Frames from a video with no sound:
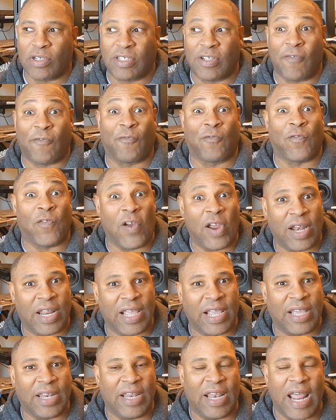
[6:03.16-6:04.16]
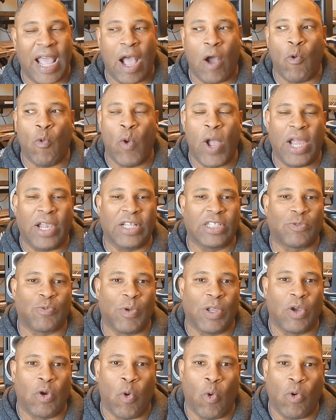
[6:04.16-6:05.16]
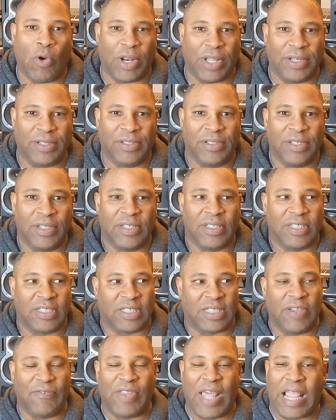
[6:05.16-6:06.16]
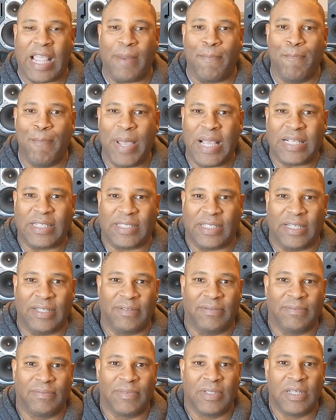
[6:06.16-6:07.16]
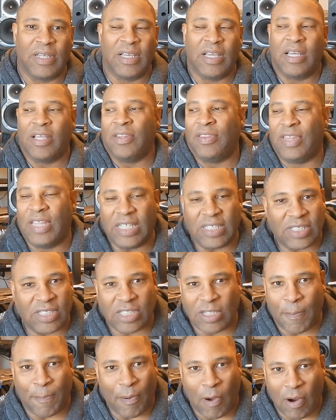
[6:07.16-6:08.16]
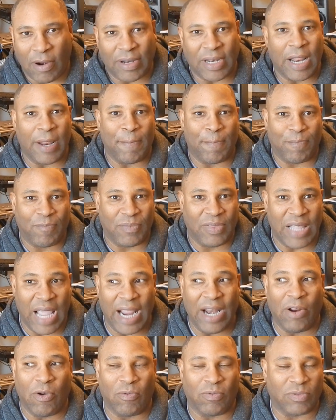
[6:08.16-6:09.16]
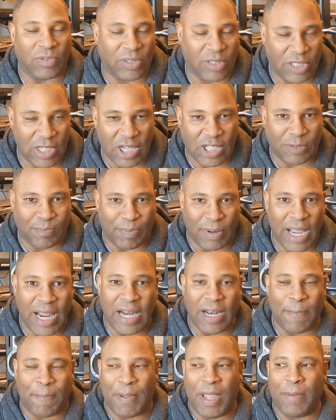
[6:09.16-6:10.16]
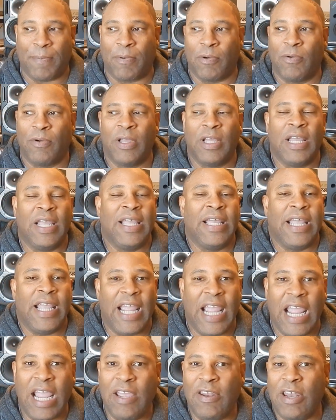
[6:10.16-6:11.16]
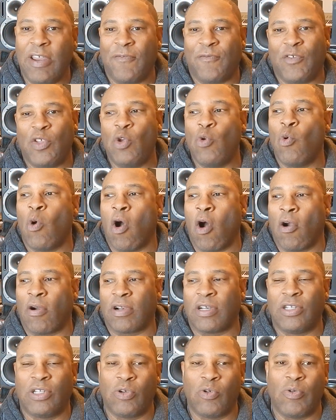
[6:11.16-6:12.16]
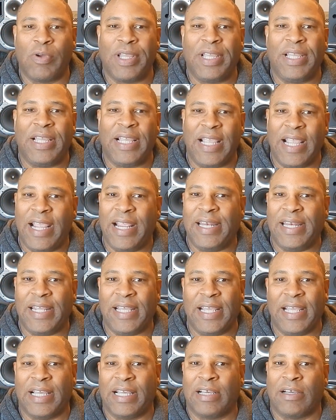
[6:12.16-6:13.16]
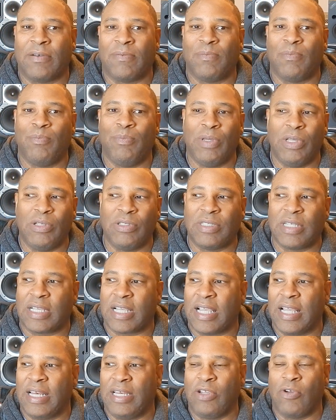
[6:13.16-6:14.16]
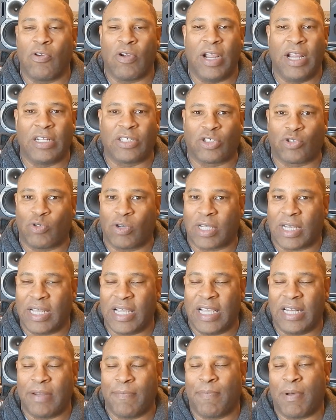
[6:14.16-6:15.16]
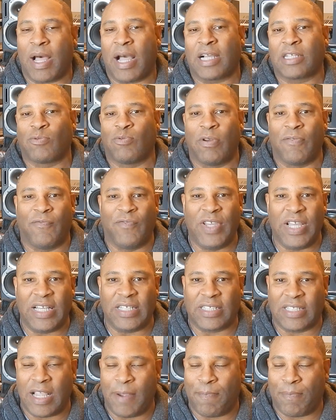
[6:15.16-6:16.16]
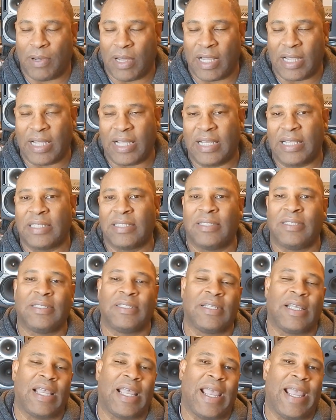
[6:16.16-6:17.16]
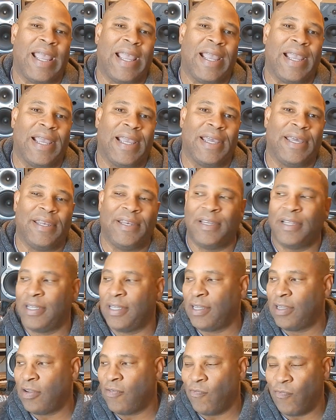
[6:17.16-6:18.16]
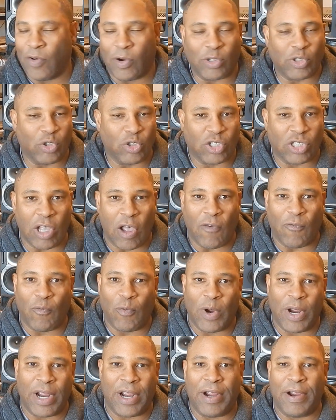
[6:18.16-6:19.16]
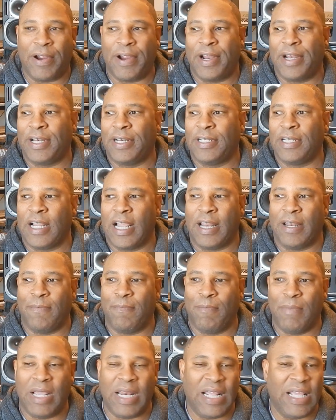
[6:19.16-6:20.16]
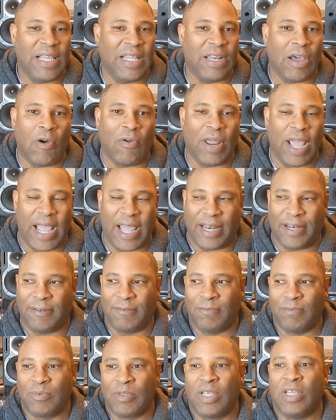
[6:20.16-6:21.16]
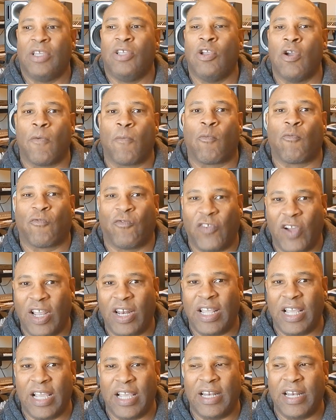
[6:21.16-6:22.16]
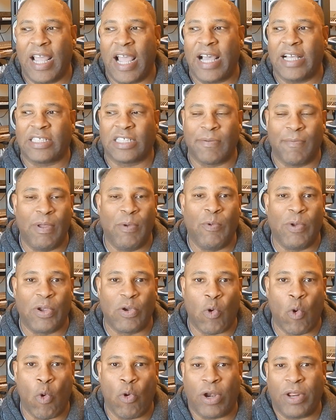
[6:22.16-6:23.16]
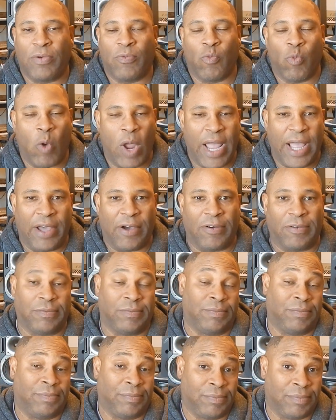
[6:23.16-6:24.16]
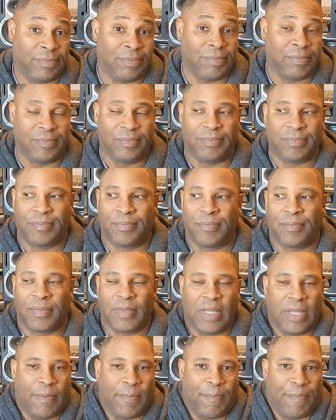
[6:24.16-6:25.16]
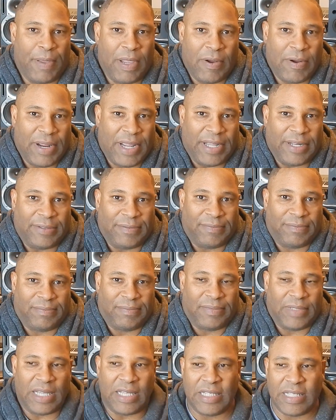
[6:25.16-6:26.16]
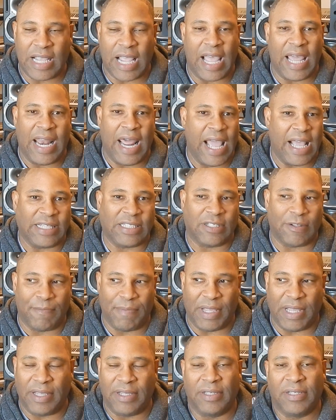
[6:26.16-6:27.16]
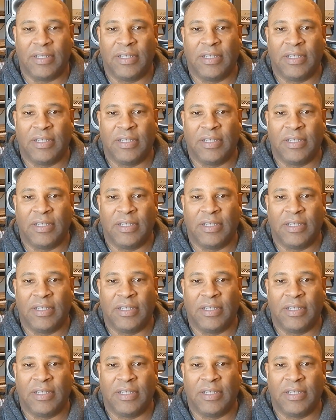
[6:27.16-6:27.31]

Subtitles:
is the front end and how well it's recorded, to see if they can mix it. This is the part that they don't explain to people. Even if you are doing EDM music and you're strictly in the box with VST plugins and virtual software and MIDI and all that, your front end has to be recorded well. Period. It has to be.